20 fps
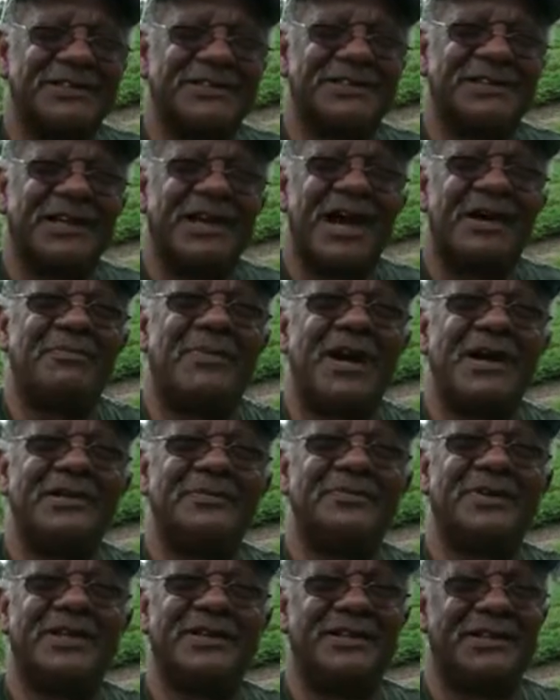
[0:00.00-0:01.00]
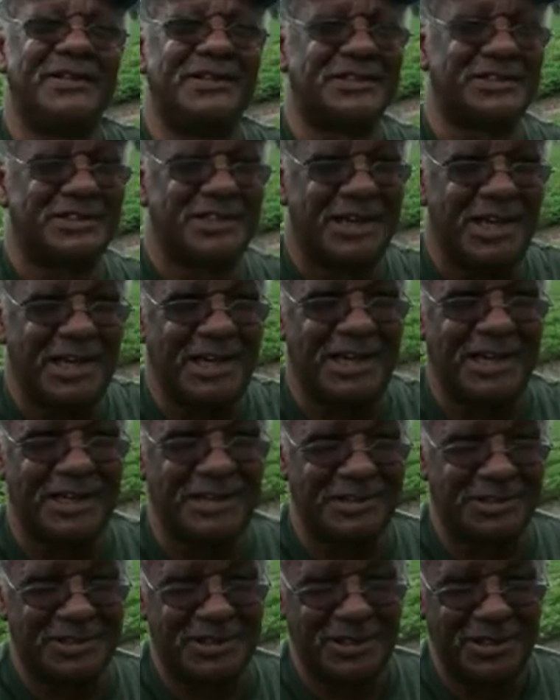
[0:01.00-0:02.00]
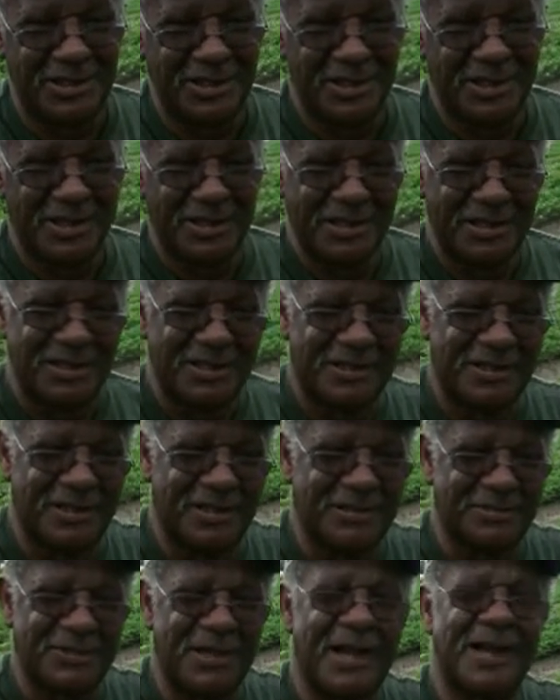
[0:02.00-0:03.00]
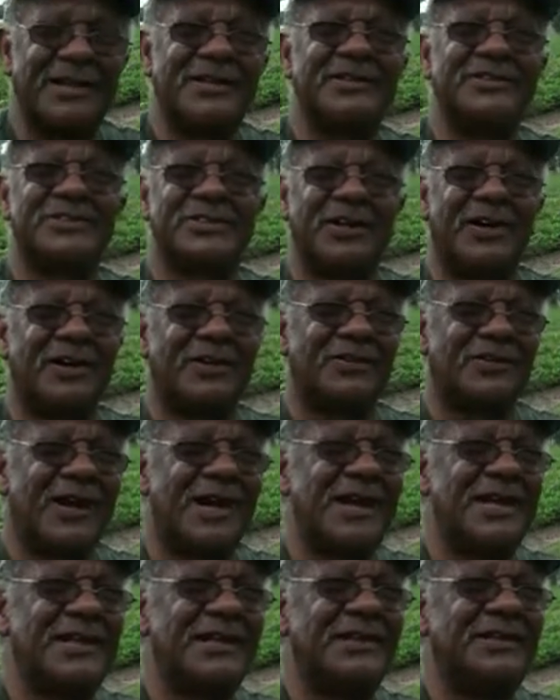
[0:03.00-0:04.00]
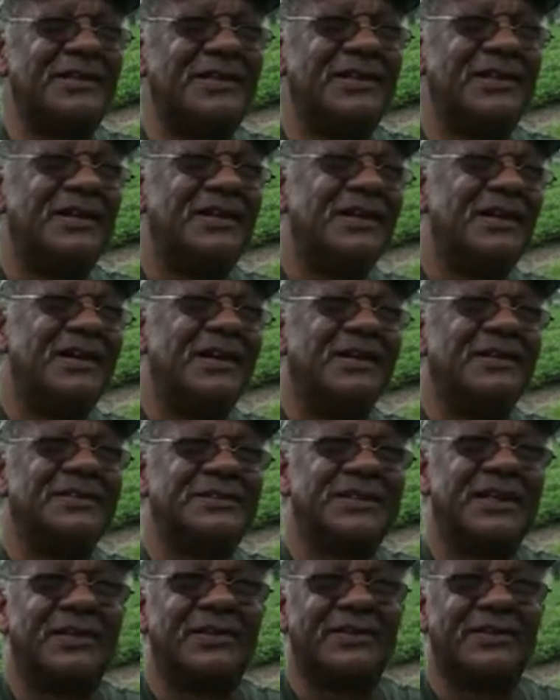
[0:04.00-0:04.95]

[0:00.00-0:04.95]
See, I might be this age, but I didn't start writing until